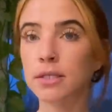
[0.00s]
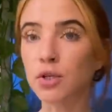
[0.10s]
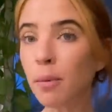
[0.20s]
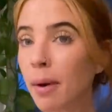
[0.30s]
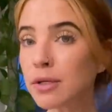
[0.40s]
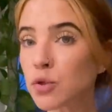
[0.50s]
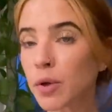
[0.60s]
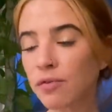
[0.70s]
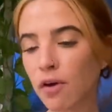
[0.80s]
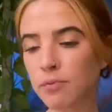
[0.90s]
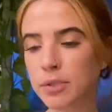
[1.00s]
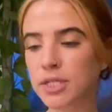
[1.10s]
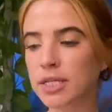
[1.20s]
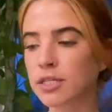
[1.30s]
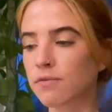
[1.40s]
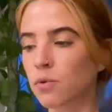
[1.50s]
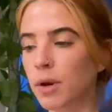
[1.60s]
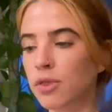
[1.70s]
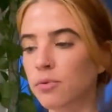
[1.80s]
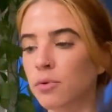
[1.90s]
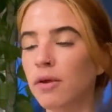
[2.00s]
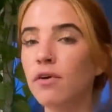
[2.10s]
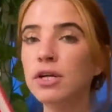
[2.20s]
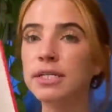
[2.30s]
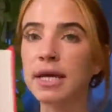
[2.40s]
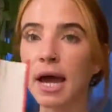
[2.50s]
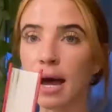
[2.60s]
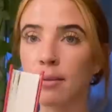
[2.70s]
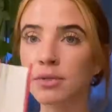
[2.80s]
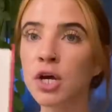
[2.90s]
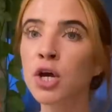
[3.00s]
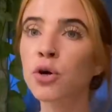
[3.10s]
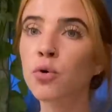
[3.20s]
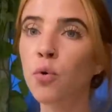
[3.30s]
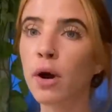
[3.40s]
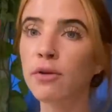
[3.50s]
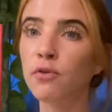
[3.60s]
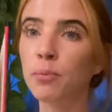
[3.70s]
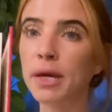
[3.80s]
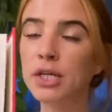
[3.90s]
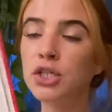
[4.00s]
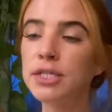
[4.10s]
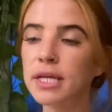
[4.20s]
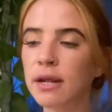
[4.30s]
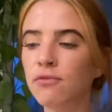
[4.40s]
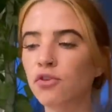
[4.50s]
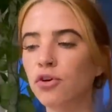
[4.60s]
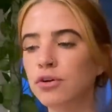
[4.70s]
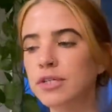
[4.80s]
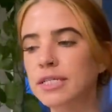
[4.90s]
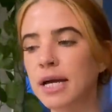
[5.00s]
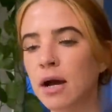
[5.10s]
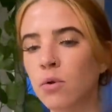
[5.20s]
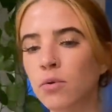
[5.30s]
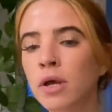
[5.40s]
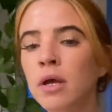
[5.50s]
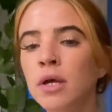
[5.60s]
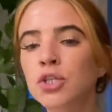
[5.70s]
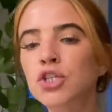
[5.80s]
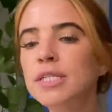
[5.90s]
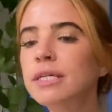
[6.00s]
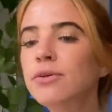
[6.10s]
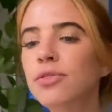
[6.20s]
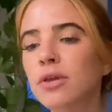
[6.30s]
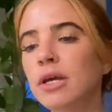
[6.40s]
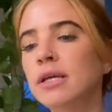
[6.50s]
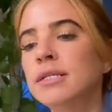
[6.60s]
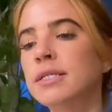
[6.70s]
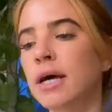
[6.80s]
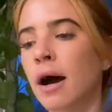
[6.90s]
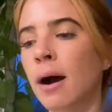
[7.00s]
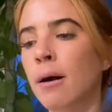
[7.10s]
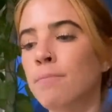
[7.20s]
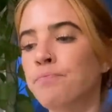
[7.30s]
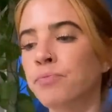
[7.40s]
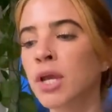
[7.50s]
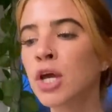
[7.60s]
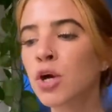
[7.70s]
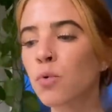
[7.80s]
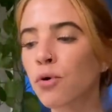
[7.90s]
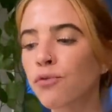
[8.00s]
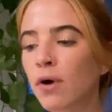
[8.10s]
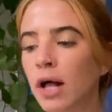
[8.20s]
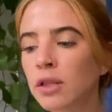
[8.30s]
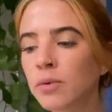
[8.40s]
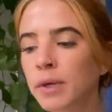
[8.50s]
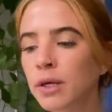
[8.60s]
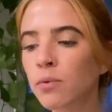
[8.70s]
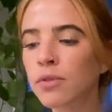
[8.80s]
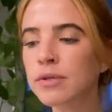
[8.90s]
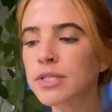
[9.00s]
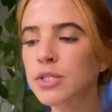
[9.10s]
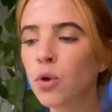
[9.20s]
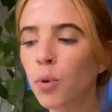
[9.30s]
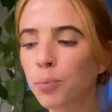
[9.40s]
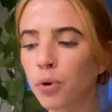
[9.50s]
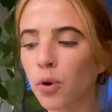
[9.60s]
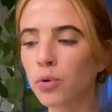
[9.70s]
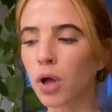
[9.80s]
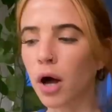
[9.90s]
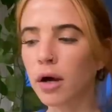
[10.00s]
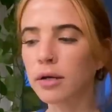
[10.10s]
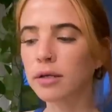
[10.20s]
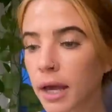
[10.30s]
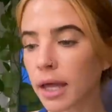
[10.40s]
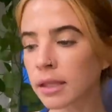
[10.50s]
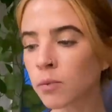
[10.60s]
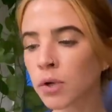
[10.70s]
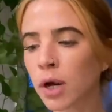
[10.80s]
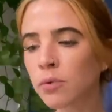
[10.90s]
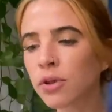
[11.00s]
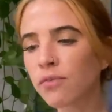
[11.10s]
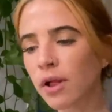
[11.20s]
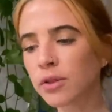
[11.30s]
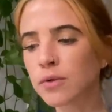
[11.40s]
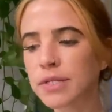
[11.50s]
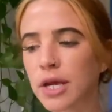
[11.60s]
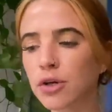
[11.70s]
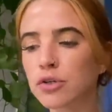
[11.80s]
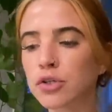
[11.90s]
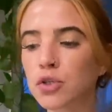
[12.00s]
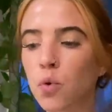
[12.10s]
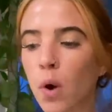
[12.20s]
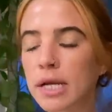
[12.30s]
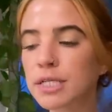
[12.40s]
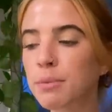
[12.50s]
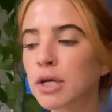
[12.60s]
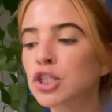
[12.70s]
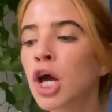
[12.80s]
So I'm about 25% of the way through and I've already tabbed quite a few pages that I've turned down. Just little things. We're following, well, there's this whole prologue and then we're not really following those characters quite as much.